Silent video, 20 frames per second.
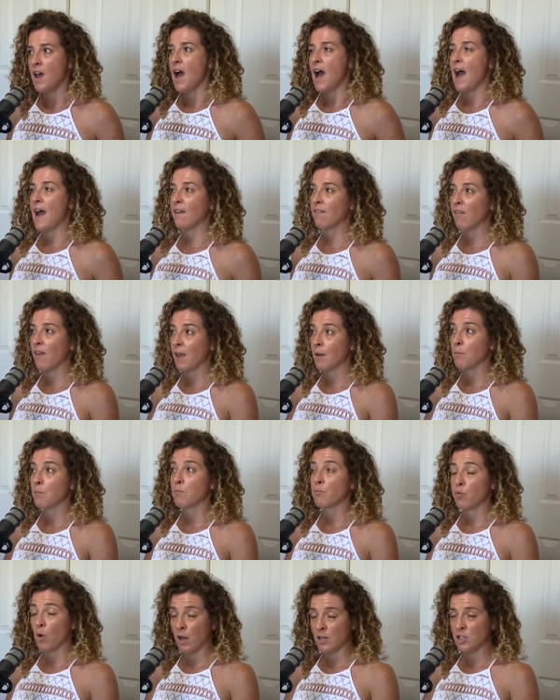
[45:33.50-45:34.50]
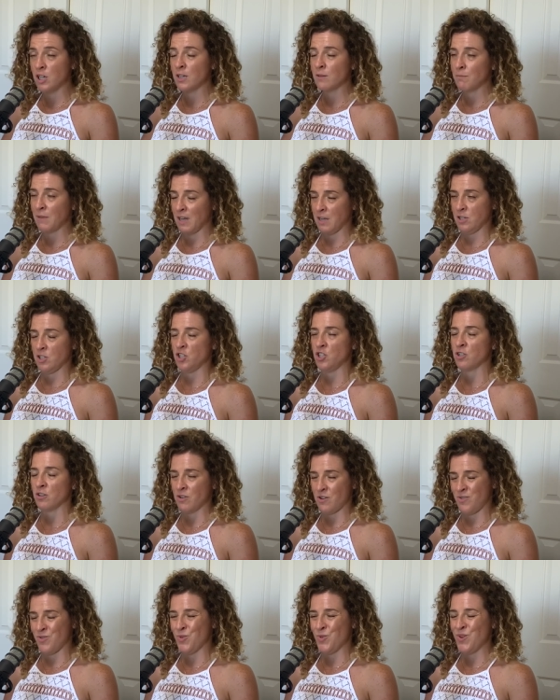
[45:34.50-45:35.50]
and like project manage your
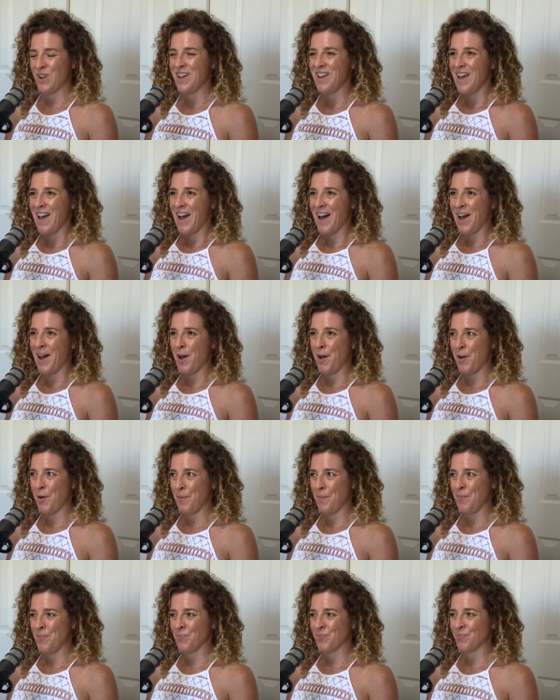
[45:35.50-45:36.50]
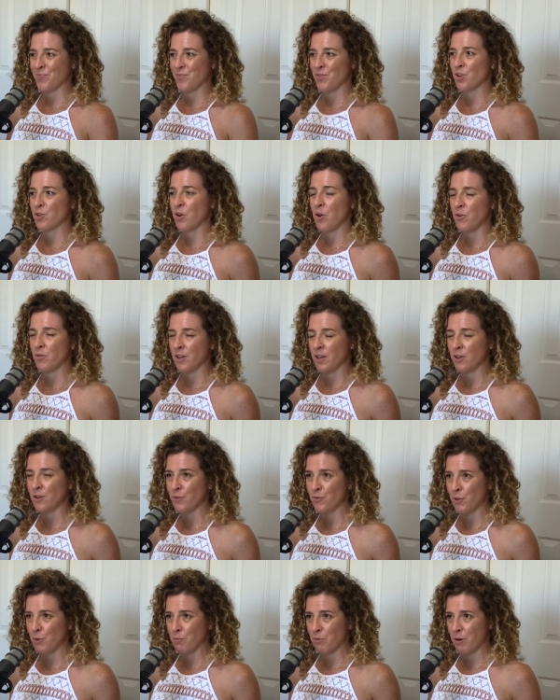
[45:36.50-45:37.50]
own um, your own
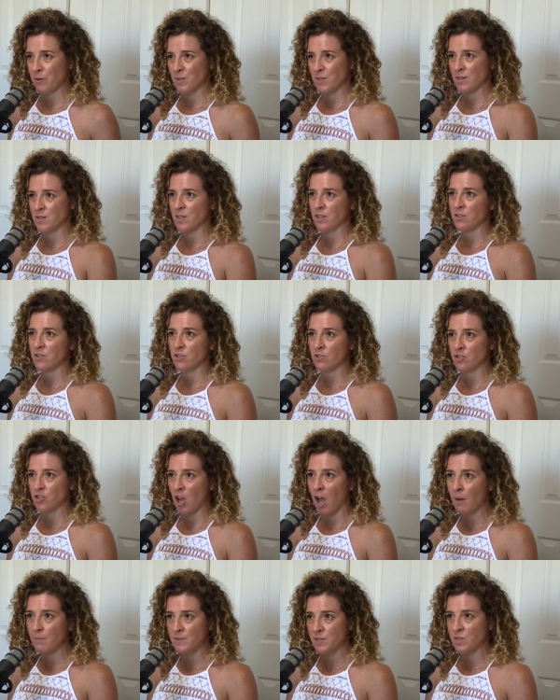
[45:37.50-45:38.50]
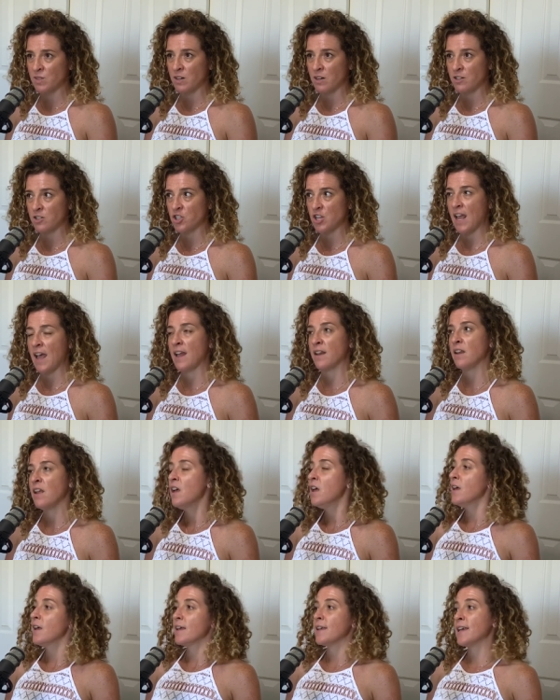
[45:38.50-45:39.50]
interview process in your job search yep. and
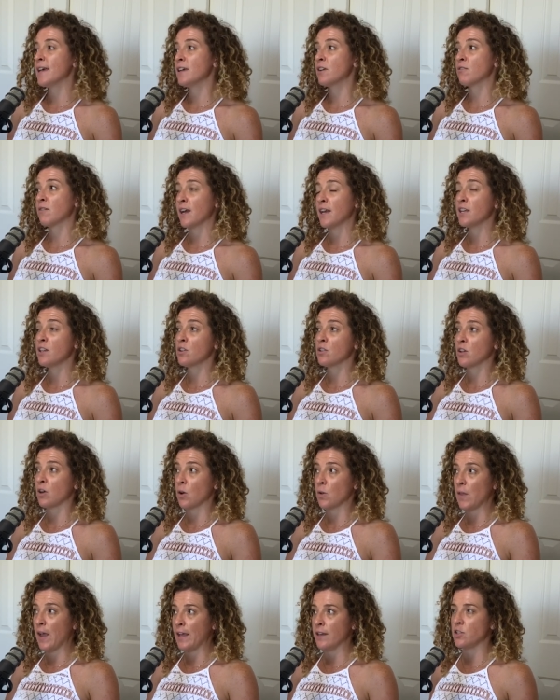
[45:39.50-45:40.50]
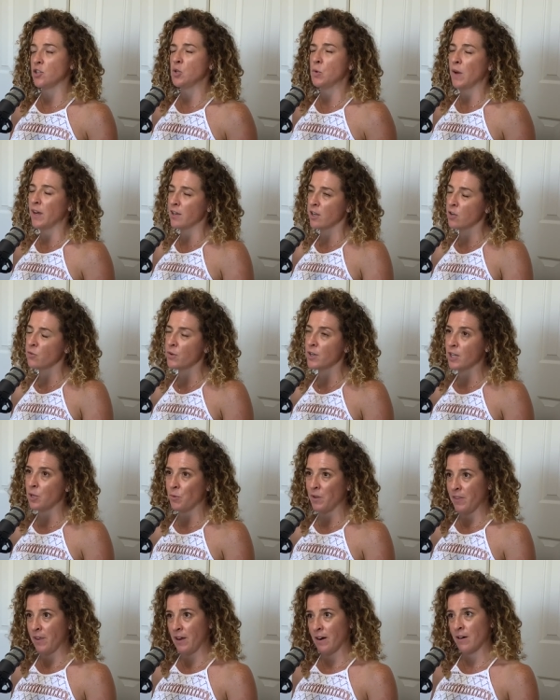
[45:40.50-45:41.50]
get granular. Like, do I know
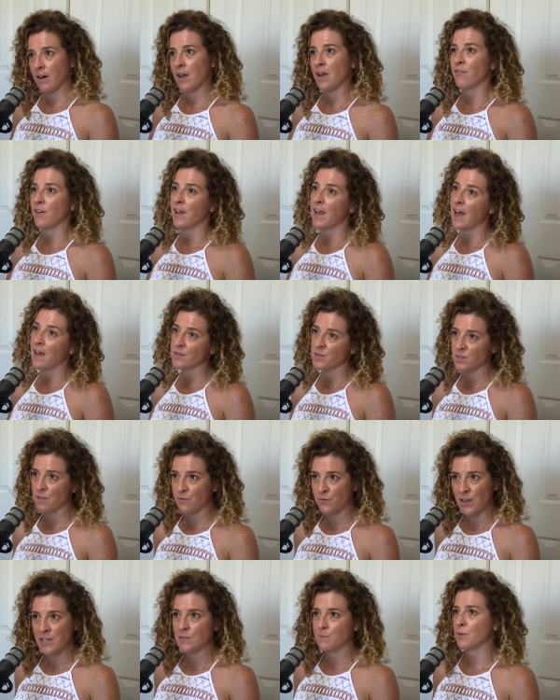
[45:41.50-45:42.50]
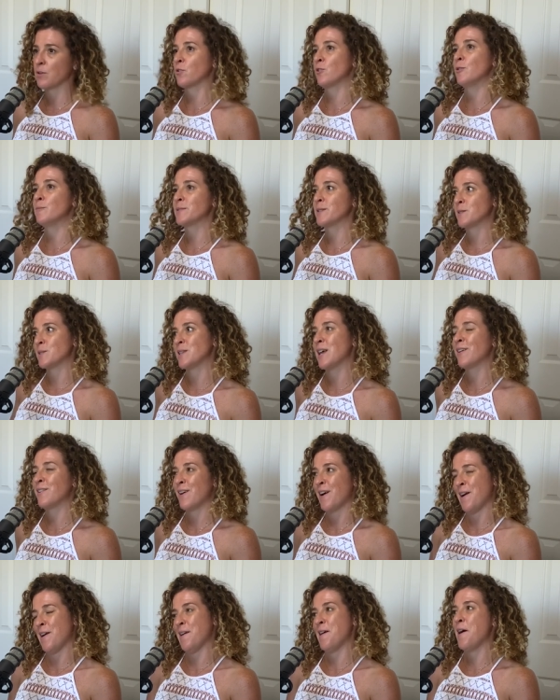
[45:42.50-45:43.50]
anyone there? Have I asked in Facebook groups,
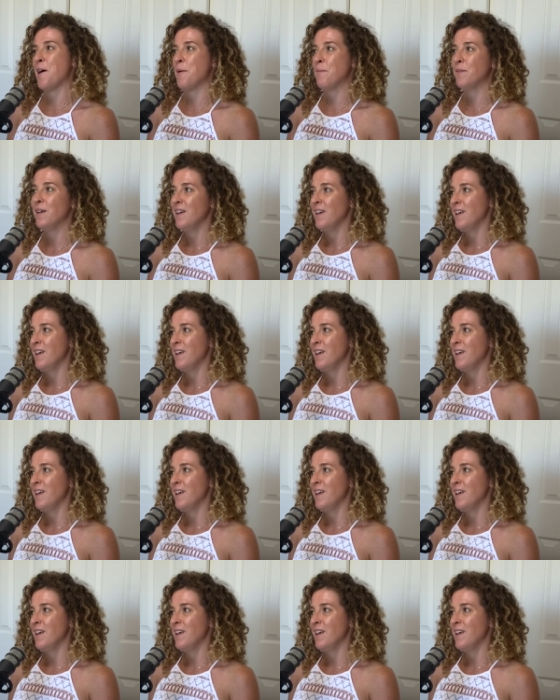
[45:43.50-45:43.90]
etc. Um,